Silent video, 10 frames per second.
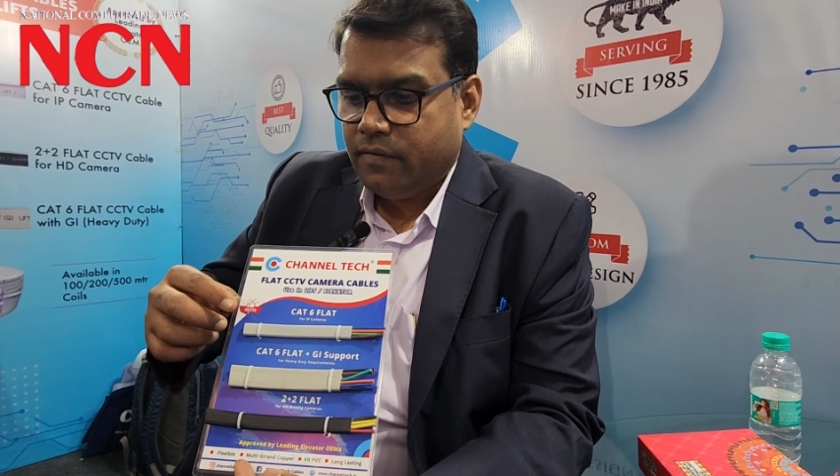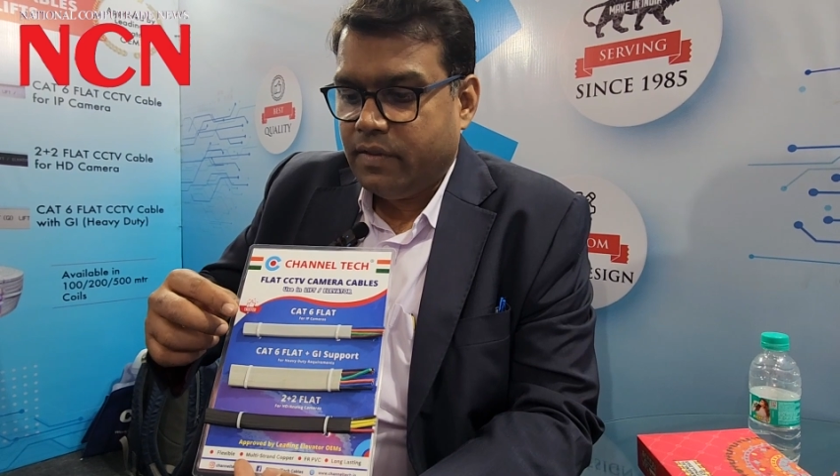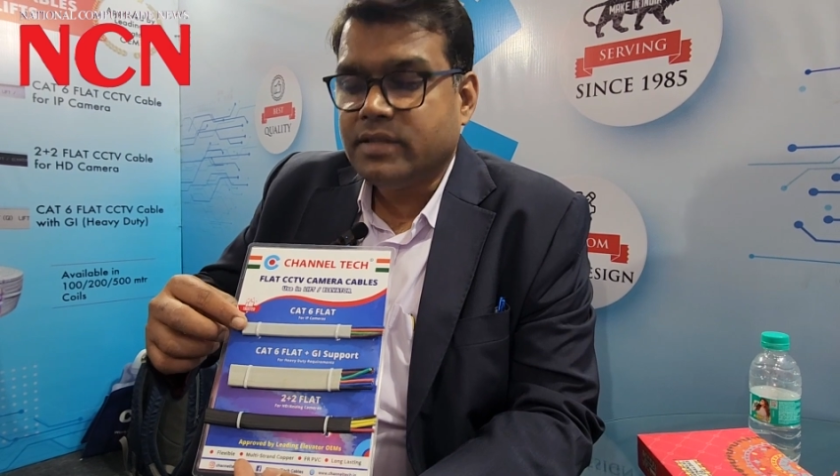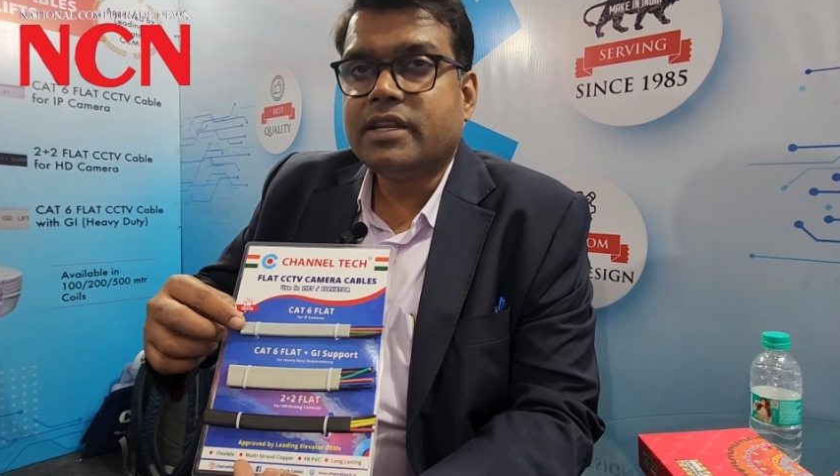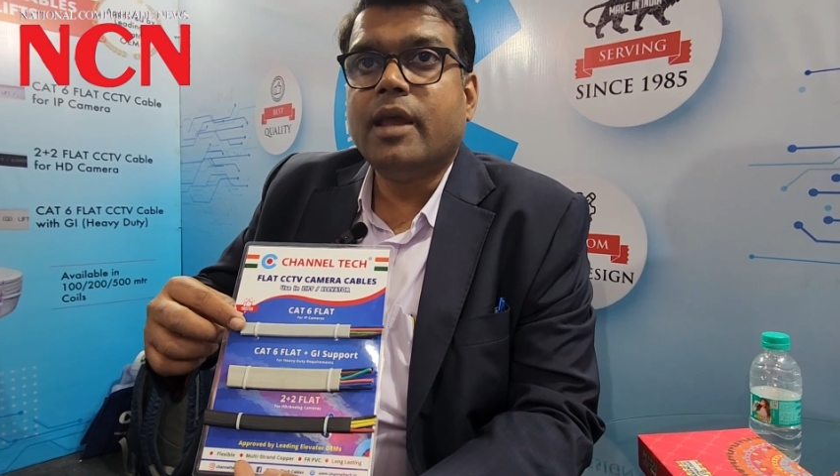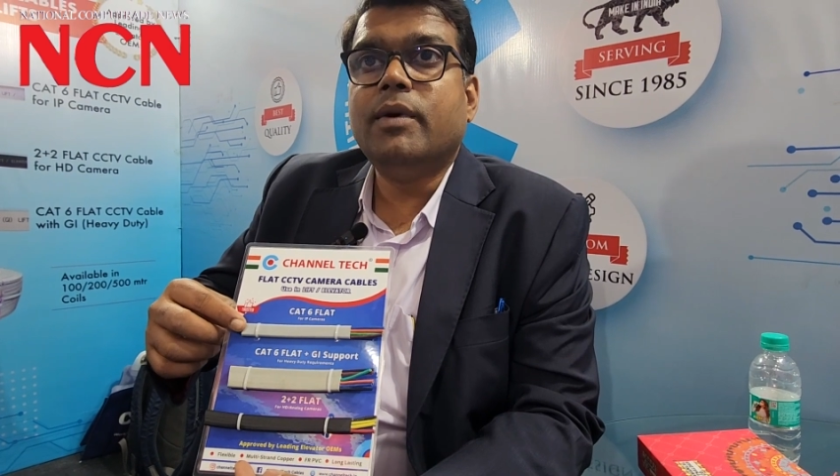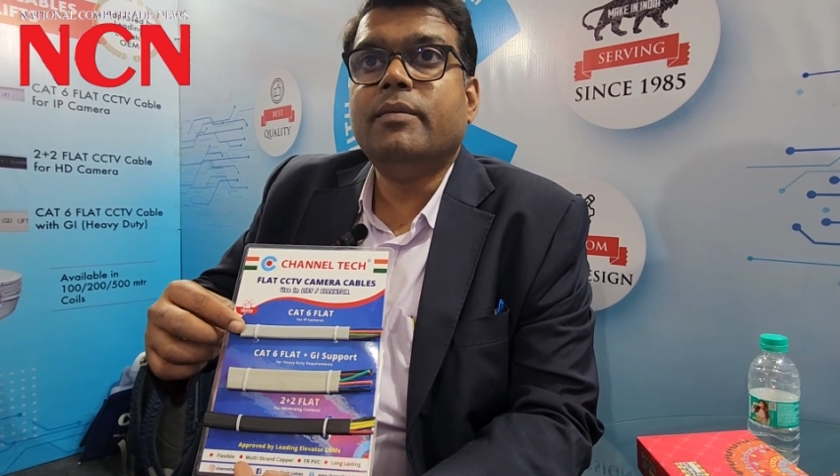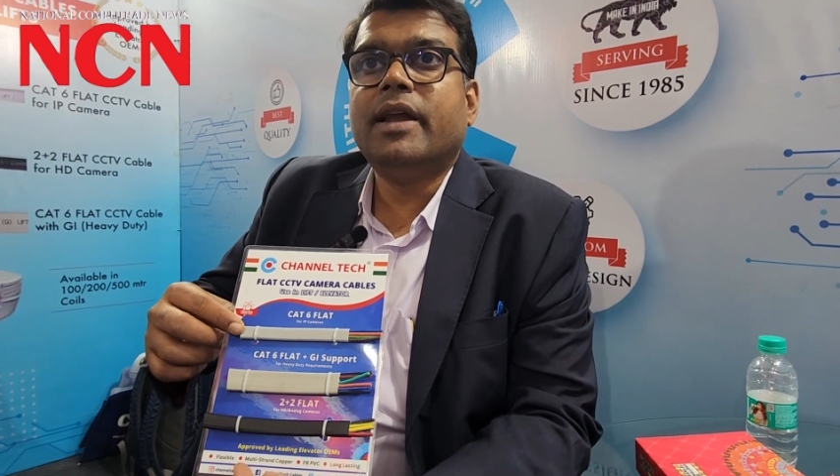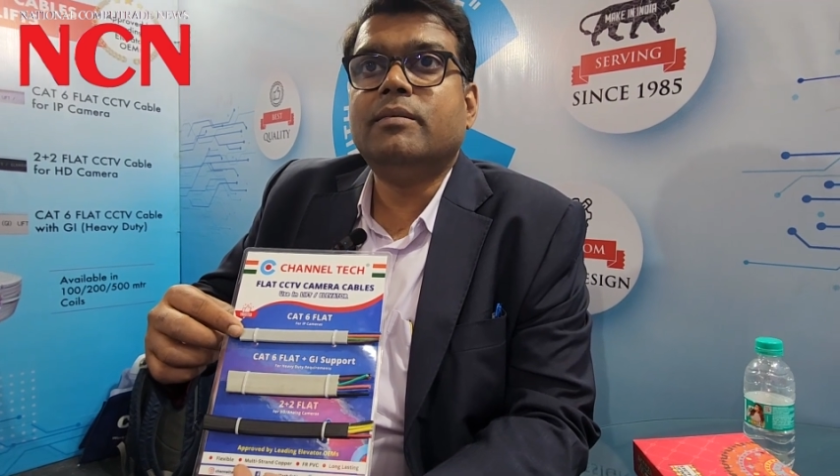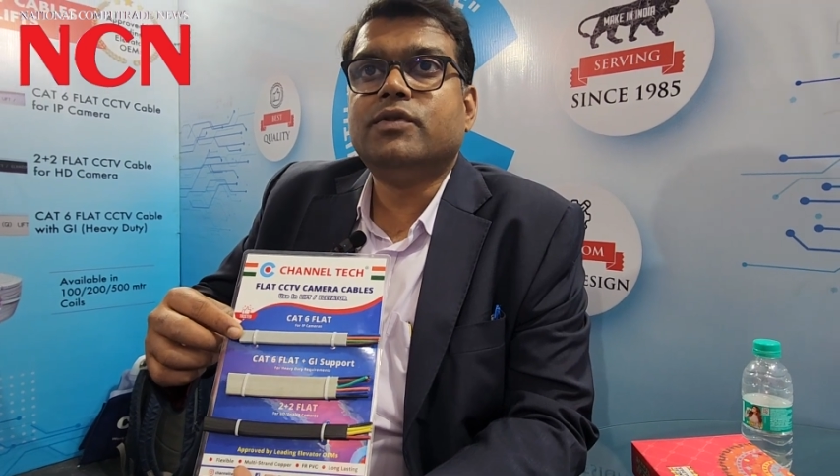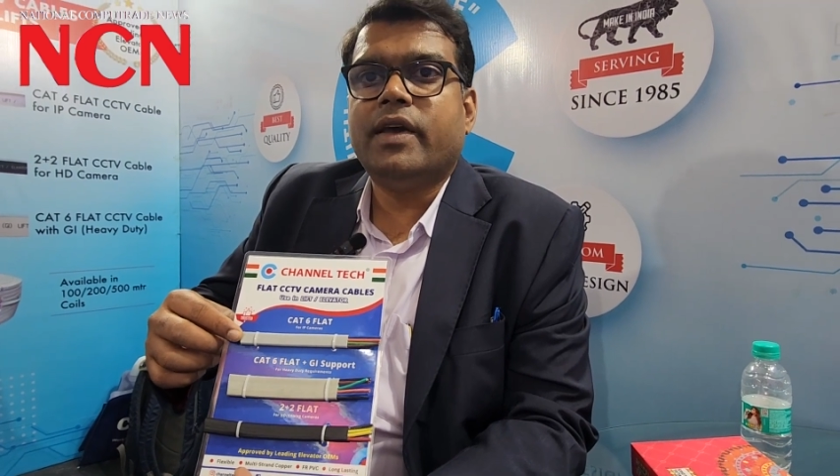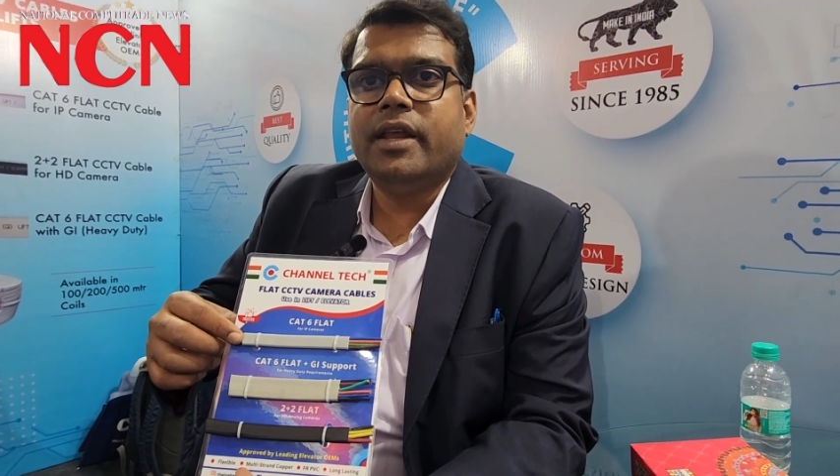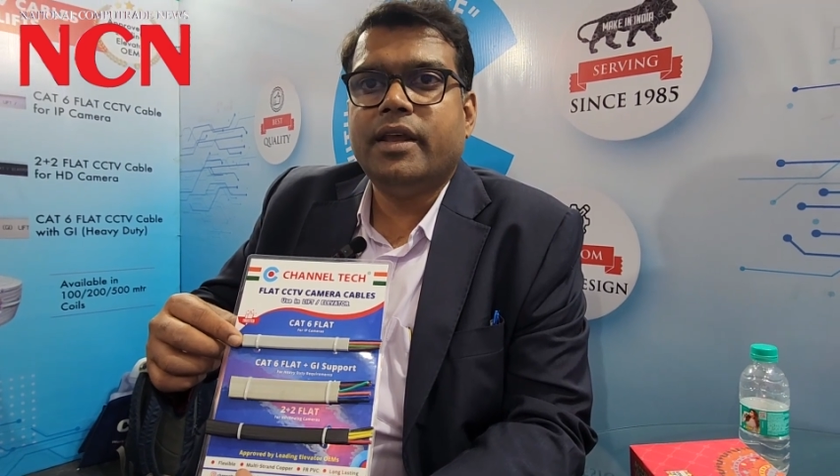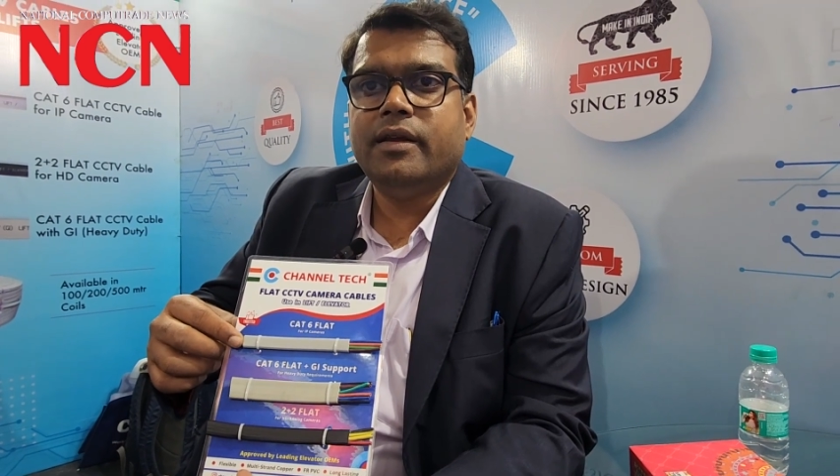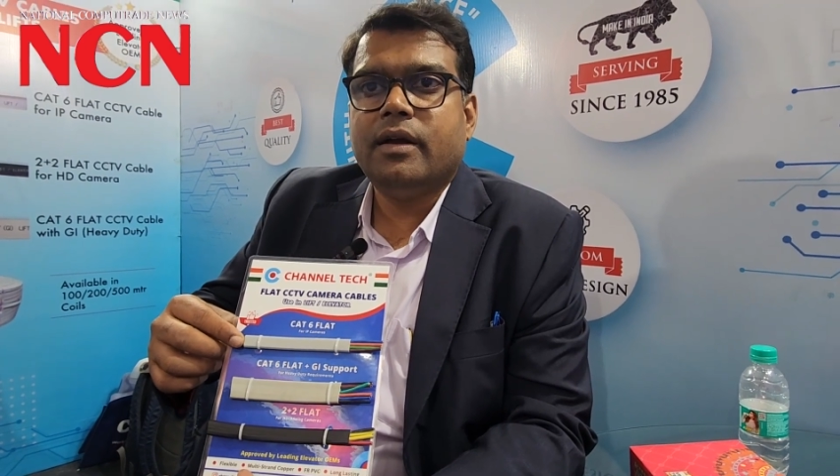this cable becomes
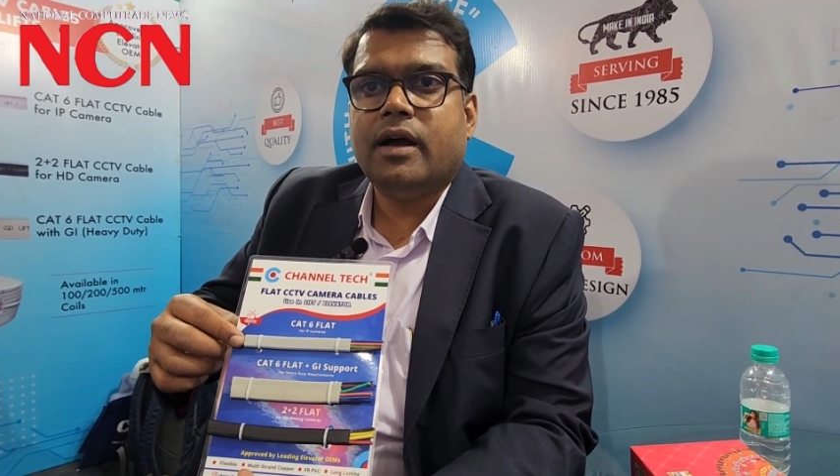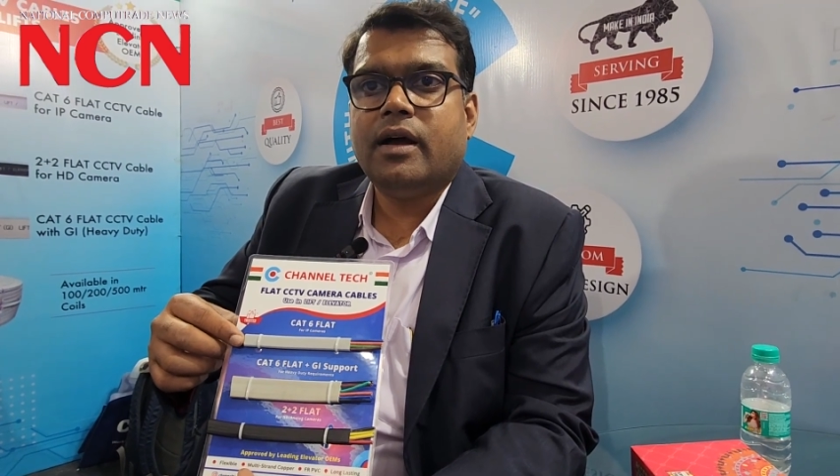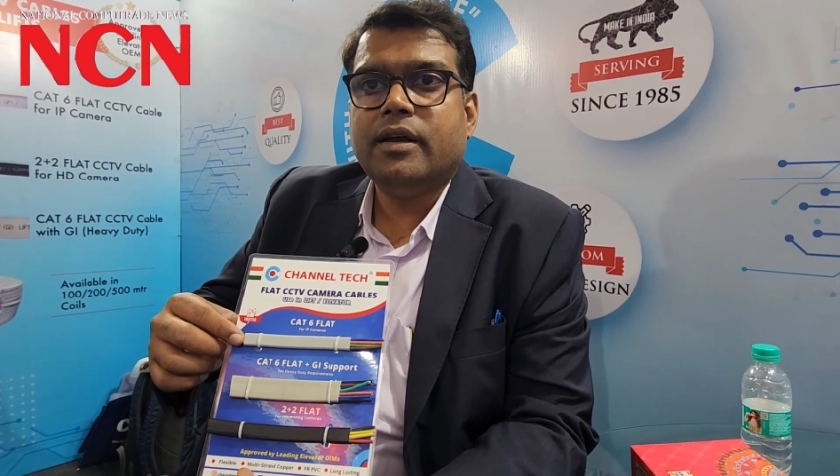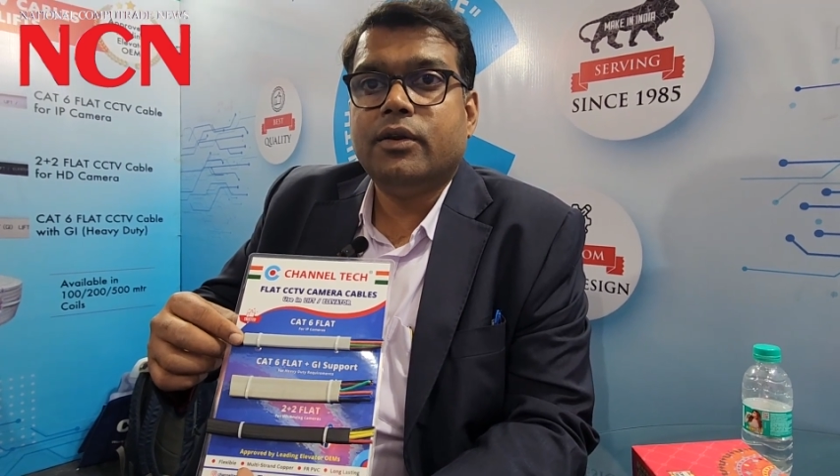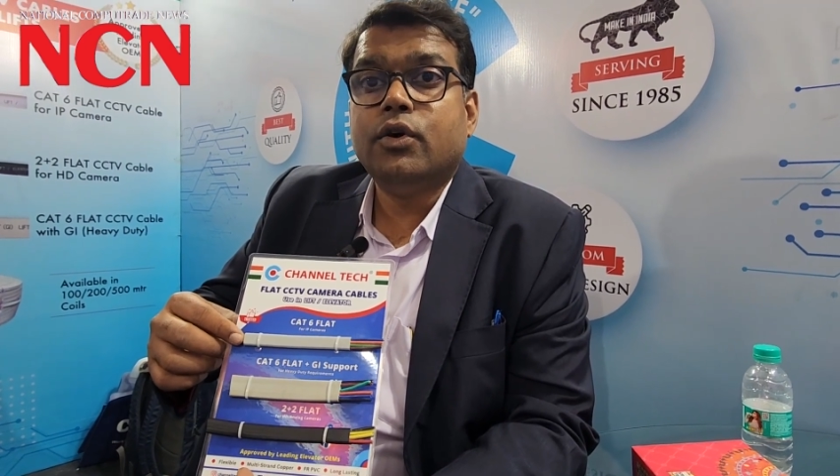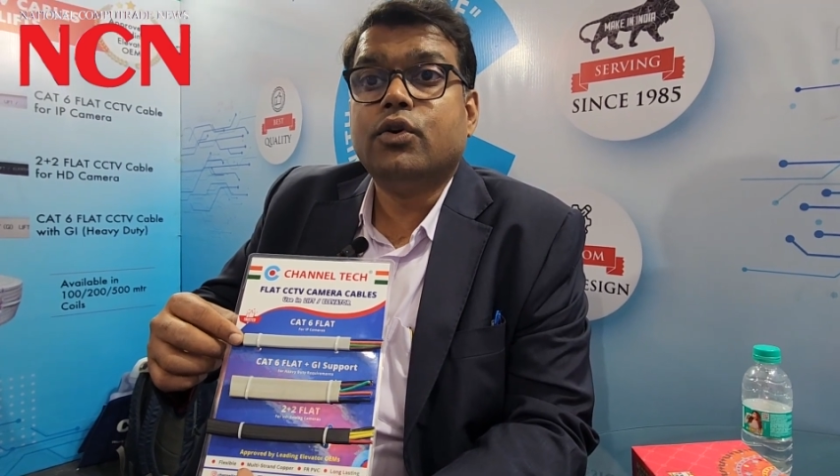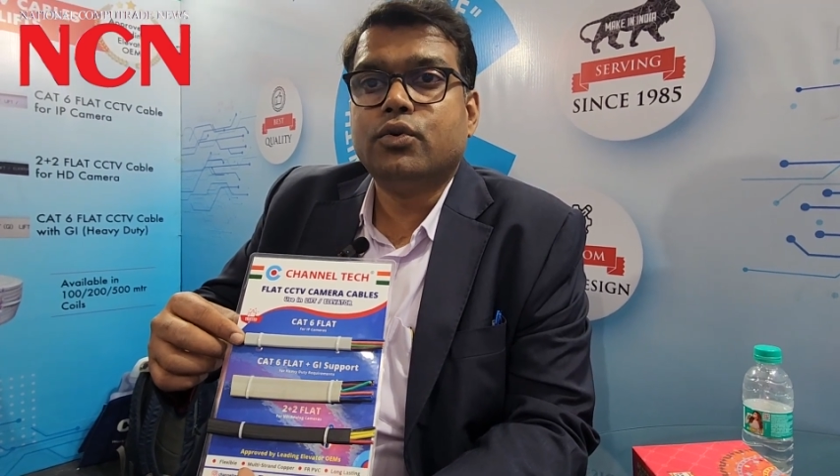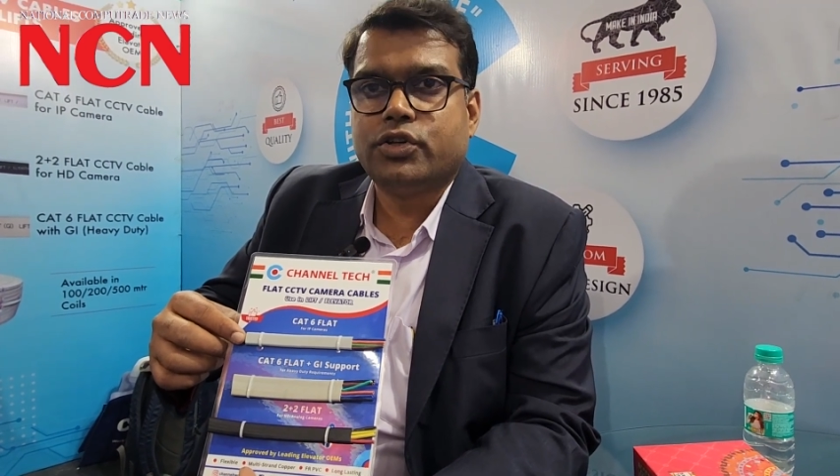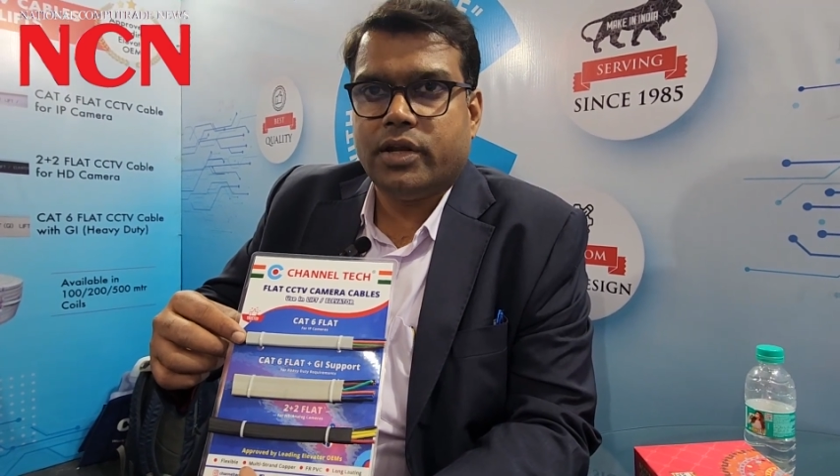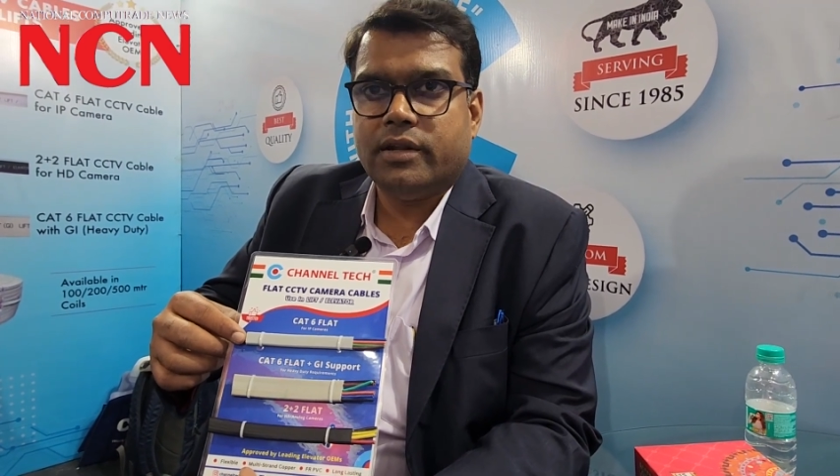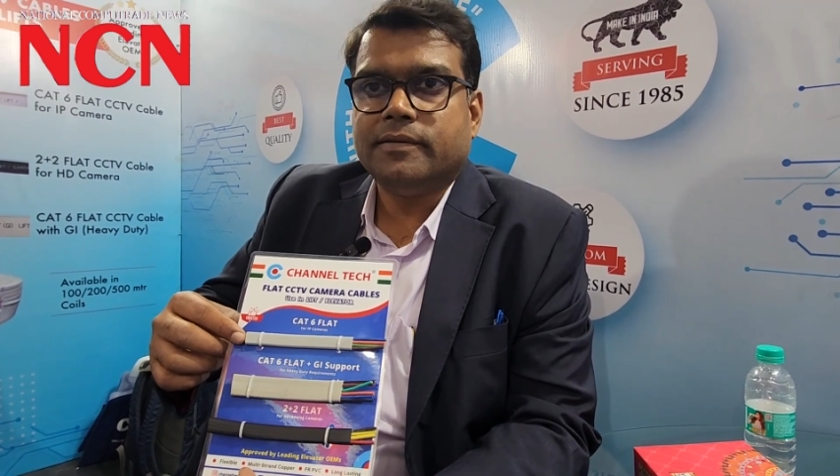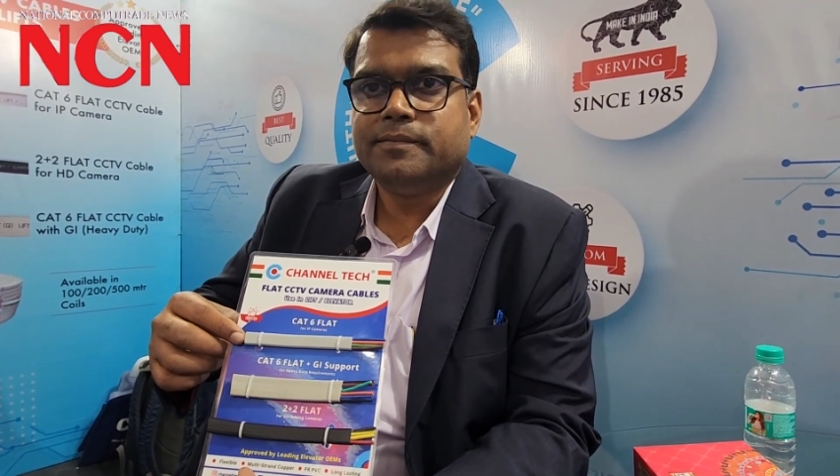very crucial.